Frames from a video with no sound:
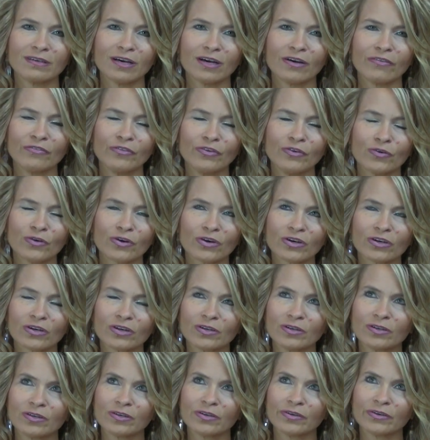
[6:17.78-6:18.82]
of
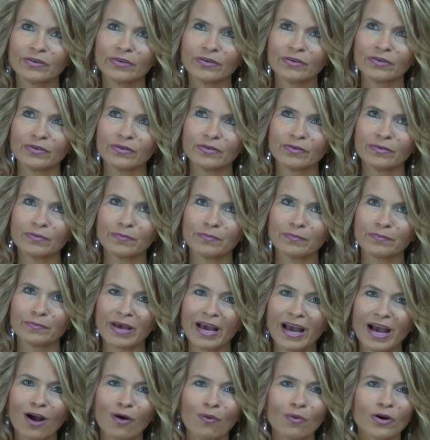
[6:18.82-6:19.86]
your
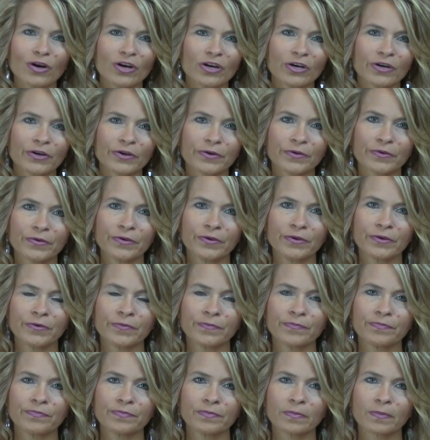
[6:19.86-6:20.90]
power
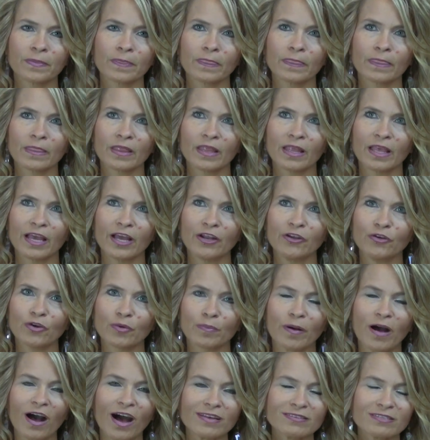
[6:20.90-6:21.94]
and your
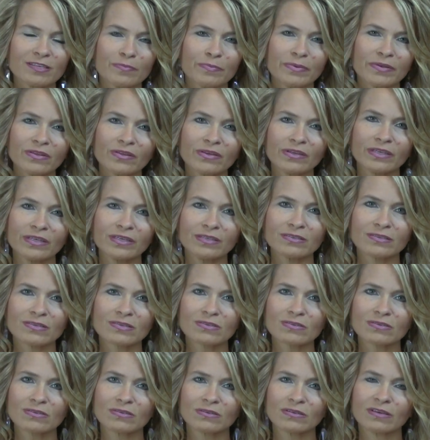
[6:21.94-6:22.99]

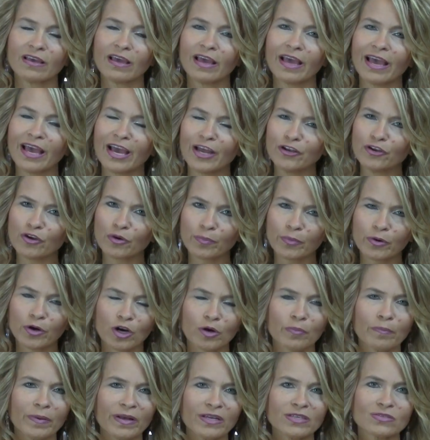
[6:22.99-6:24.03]
possibilities and your
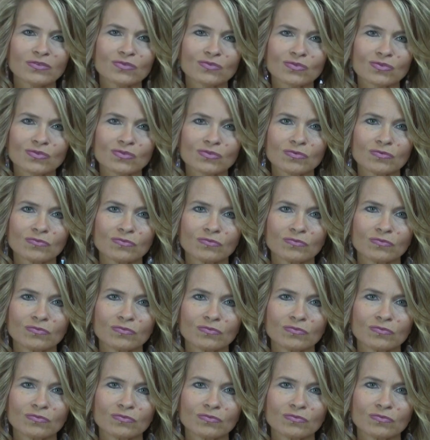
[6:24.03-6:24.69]
purpose.